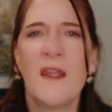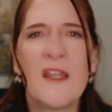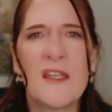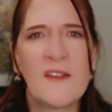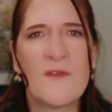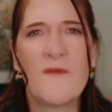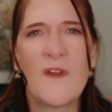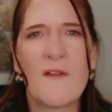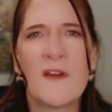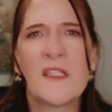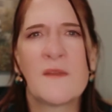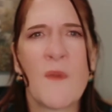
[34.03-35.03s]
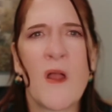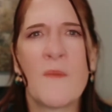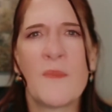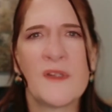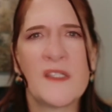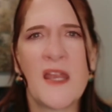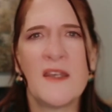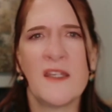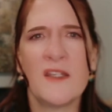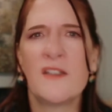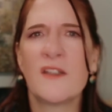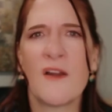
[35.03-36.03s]
is a very small
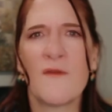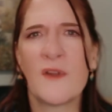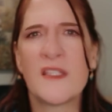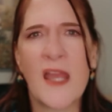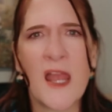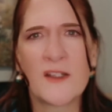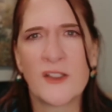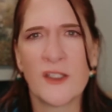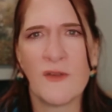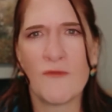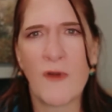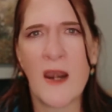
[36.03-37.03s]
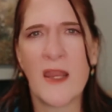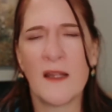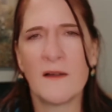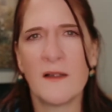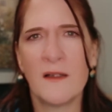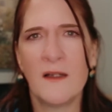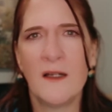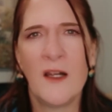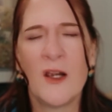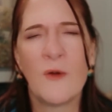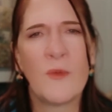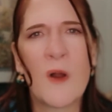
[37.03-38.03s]
percentage of what's actually running.
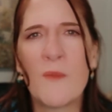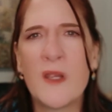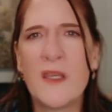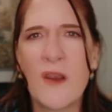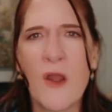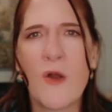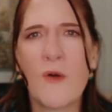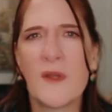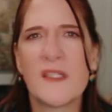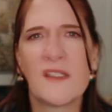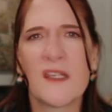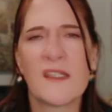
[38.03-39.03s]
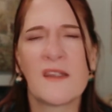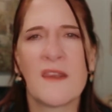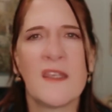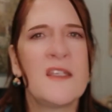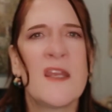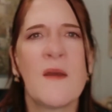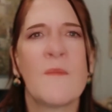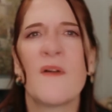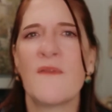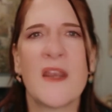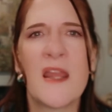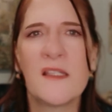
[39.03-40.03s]
What we know is just the tip
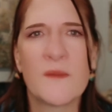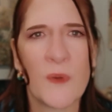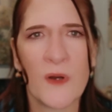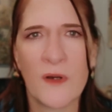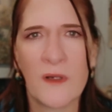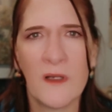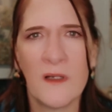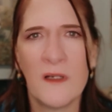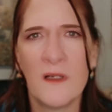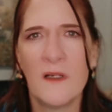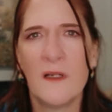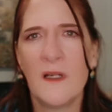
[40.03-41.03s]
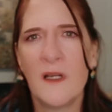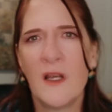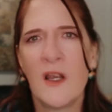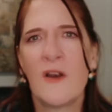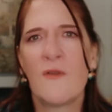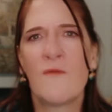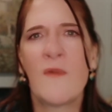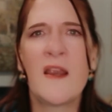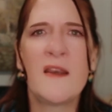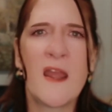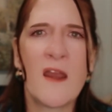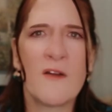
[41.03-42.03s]
of an iceberg.
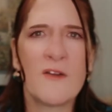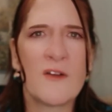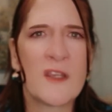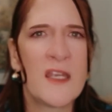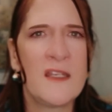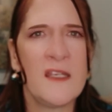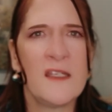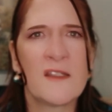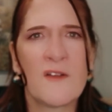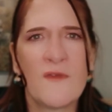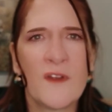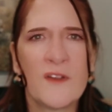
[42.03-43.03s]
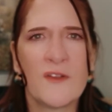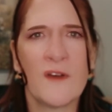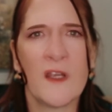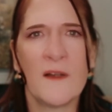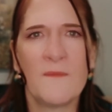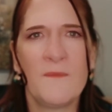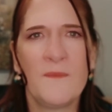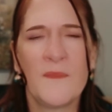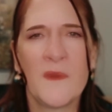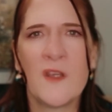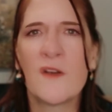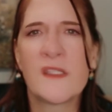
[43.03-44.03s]
Right now, your kidneys are filtering.
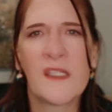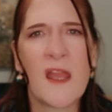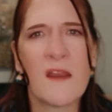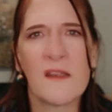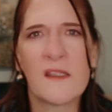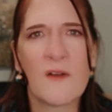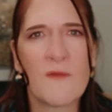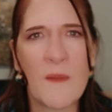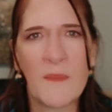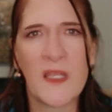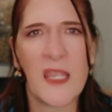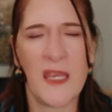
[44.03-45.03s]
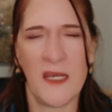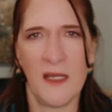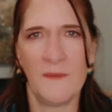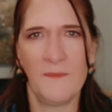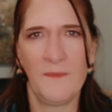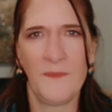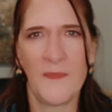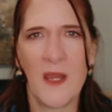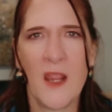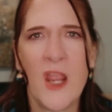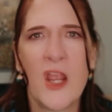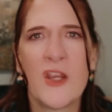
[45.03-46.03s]
Your cells are replicating.
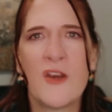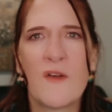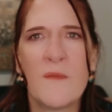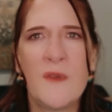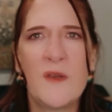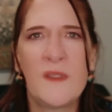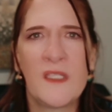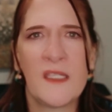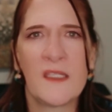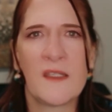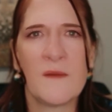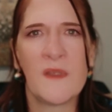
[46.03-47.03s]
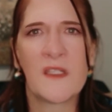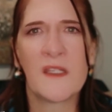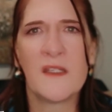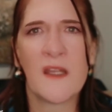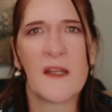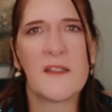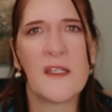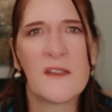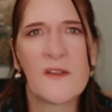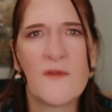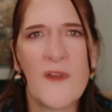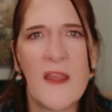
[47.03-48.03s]
Your immune system is conducting
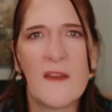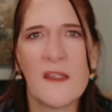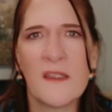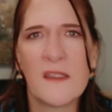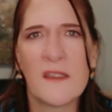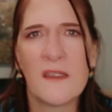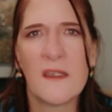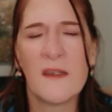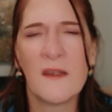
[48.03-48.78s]
surveillance.